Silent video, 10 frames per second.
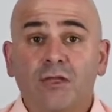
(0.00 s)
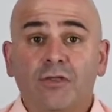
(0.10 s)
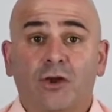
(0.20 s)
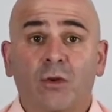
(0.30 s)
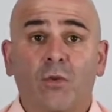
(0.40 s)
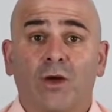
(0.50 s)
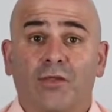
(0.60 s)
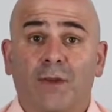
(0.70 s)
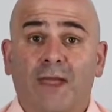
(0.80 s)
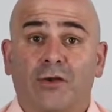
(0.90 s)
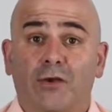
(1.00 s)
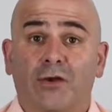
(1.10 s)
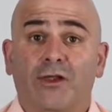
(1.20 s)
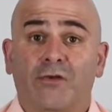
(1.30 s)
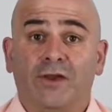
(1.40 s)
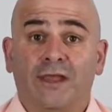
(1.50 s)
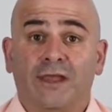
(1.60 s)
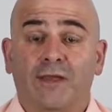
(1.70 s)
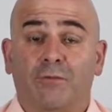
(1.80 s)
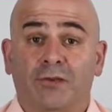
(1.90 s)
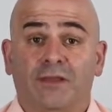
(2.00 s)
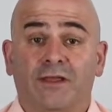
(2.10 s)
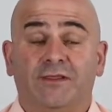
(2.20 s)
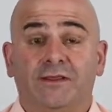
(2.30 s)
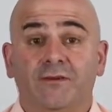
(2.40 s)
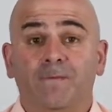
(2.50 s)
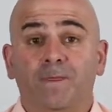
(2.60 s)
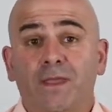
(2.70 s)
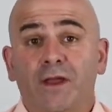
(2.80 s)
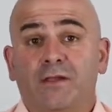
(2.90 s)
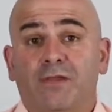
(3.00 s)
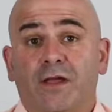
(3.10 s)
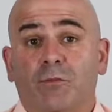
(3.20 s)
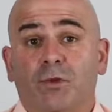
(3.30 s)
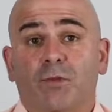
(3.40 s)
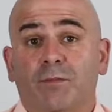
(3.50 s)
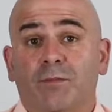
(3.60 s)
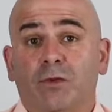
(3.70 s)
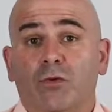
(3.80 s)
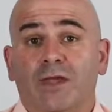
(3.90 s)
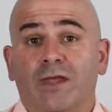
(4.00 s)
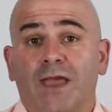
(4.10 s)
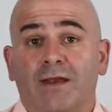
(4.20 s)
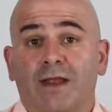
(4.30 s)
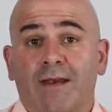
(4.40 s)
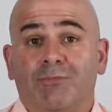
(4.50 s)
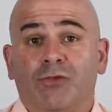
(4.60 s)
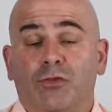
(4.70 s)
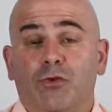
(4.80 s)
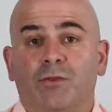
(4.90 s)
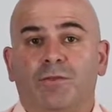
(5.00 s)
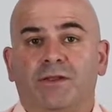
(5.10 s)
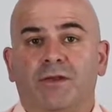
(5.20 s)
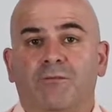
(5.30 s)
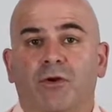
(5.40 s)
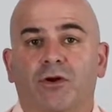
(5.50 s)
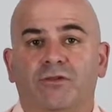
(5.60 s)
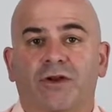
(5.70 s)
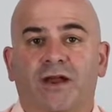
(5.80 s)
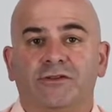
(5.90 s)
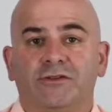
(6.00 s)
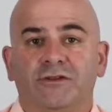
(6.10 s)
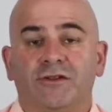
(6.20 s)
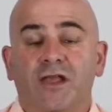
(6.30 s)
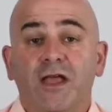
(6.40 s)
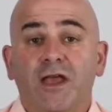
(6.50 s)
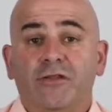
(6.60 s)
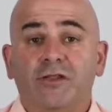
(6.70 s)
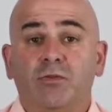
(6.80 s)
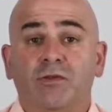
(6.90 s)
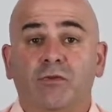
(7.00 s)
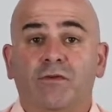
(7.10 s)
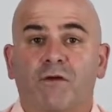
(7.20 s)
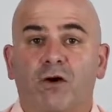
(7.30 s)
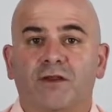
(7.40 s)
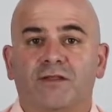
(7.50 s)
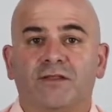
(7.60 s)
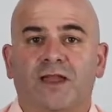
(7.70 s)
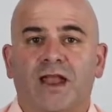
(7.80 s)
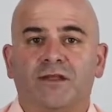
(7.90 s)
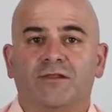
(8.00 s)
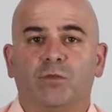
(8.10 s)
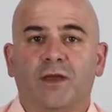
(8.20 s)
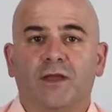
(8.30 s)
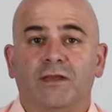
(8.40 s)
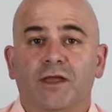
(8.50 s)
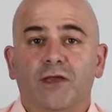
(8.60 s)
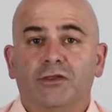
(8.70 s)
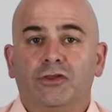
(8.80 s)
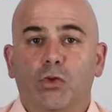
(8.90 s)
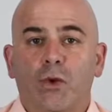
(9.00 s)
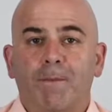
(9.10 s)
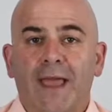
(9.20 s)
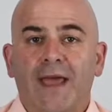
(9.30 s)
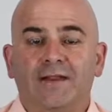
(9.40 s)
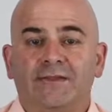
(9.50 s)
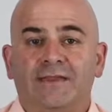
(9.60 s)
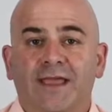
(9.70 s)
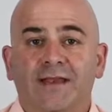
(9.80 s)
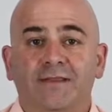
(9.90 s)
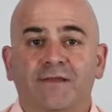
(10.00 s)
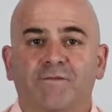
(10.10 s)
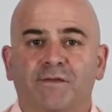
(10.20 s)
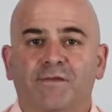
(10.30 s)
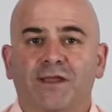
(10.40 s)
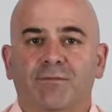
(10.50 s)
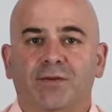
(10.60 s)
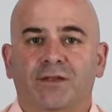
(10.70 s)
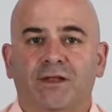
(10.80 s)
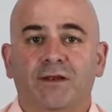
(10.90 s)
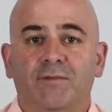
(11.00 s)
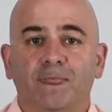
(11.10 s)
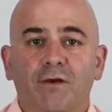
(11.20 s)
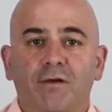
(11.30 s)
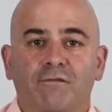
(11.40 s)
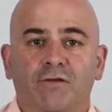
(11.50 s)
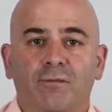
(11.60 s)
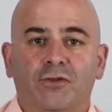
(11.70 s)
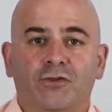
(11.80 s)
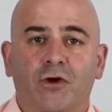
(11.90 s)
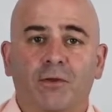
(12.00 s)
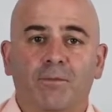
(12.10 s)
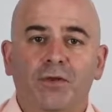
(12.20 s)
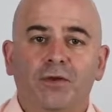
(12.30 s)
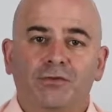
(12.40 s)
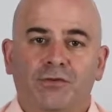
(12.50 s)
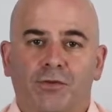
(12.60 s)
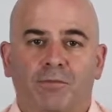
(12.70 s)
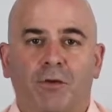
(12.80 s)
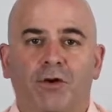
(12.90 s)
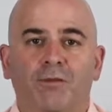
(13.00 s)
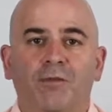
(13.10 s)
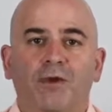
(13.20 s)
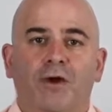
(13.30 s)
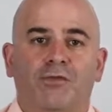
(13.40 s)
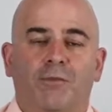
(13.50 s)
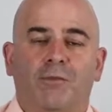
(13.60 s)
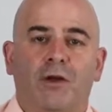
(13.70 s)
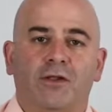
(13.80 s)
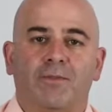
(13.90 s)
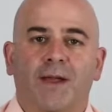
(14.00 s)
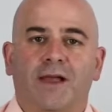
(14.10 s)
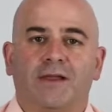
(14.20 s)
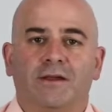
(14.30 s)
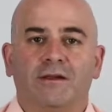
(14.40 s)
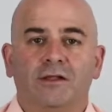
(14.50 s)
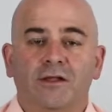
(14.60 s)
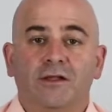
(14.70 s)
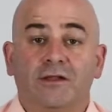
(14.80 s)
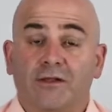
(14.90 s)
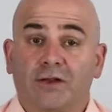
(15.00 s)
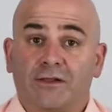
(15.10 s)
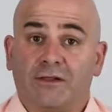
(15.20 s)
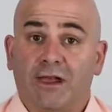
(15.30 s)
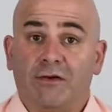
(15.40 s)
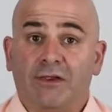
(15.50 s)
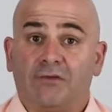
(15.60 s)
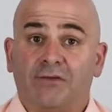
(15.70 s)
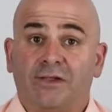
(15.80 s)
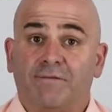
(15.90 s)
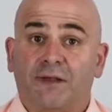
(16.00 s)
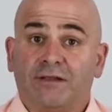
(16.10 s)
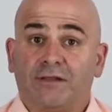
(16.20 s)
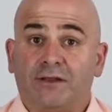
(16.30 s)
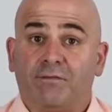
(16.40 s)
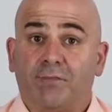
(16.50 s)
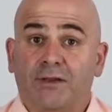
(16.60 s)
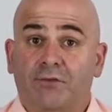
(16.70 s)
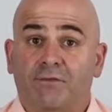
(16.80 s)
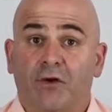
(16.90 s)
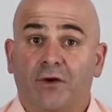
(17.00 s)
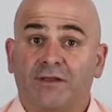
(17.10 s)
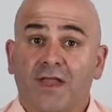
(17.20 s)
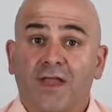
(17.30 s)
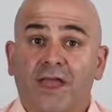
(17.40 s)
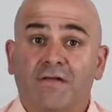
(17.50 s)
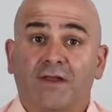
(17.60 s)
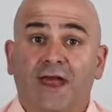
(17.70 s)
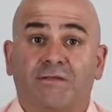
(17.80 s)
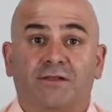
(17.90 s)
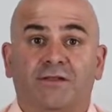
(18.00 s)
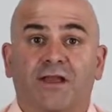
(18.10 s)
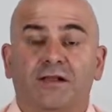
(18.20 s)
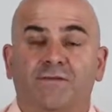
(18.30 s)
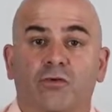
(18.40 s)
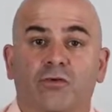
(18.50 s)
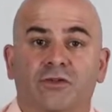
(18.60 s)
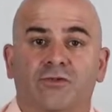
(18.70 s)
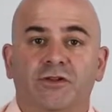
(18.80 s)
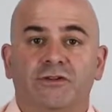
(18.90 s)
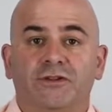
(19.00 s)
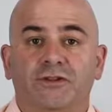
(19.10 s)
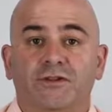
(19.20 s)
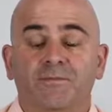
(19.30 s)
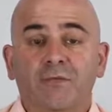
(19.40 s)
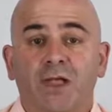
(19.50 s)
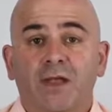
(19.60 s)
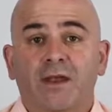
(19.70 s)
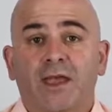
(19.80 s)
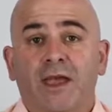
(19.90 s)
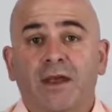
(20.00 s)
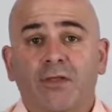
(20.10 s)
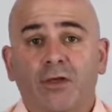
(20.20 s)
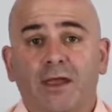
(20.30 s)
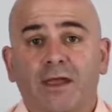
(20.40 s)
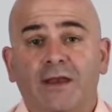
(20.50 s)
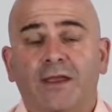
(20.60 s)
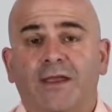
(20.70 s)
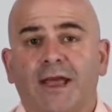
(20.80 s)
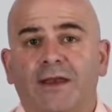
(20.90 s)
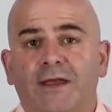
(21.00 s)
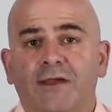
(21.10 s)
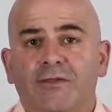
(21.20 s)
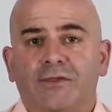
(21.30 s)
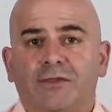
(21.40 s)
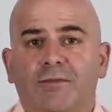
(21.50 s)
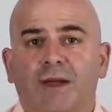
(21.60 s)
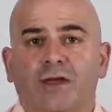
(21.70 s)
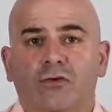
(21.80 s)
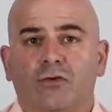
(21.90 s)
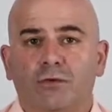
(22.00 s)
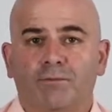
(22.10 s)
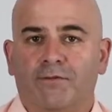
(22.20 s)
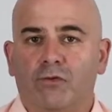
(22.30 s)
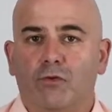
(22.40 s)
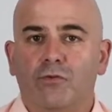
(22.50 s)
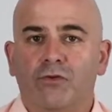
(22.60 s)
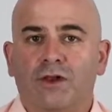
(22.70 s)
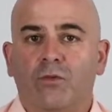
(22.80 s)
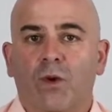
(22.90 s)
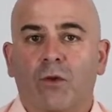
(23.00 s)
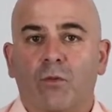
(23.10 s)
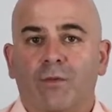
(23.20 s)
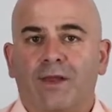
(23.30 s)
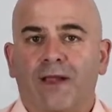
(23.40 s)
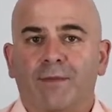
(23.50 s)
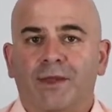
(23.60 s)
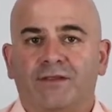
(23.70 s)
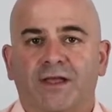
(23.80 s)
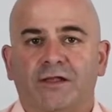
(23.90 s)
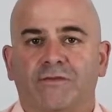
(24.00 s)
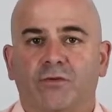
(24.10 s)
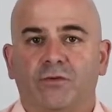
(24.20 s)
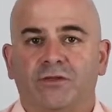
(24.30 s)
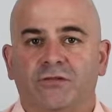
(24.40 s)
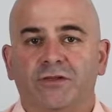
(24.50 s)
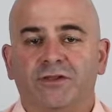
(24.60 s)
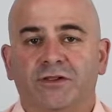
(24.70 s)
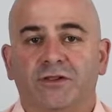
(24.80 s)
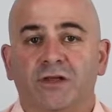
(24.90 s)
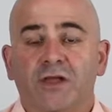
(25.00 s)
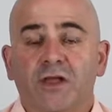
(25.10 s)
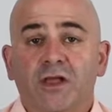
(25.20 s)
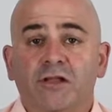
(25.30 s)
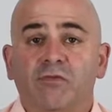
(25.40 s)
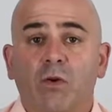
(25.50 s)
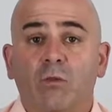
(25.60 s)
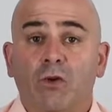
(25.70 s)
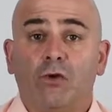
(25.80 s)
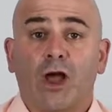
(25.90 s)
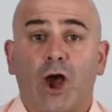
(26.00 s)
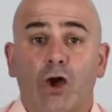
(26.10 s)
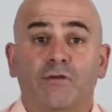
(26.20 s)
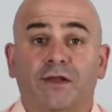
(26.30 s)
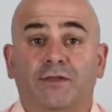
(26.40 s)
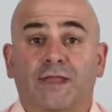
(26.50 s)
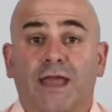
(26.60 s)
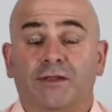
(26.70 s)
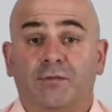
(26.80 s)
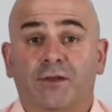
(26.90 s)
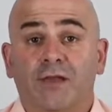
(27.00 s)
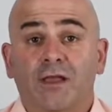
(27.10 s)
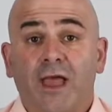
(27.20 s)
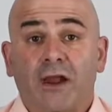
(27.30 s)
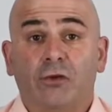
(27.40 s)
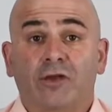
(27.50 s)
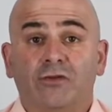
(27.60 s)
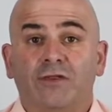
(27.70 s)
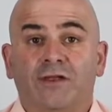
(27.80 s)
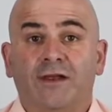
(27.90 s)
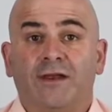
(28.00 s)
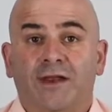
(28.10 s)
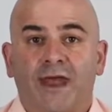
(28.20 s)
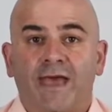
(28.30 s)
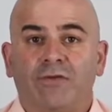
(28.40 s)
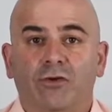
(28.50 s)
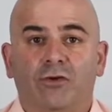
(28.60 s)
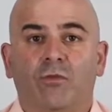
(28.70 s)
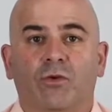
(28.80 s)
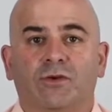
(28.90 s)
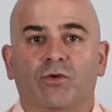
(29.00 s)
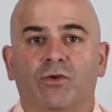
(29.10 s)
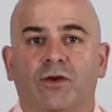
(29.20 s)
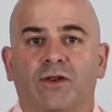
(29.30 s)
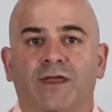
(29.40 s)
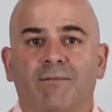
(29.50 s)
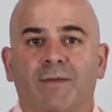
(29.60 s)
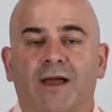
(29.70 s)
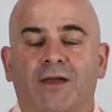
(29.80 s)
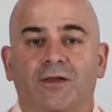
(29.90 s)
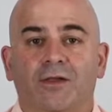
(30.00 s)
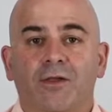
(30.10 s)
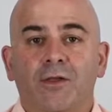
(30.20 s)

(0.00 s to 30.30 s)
The Commonwealth Bank earlier in the year predicted that we would be looking at up to 30% price reductions. This was revised in the last week to about 10 to 15% from the top to the bottom of the price market. So that's an interesting fact that that's been revised even after stage 4 restrictions. Now, another indicator that the market could perform really well when we come out of stage 4 restrictions is when we look over the Tasman and look at New Zealand and have a look at what's going on in their market.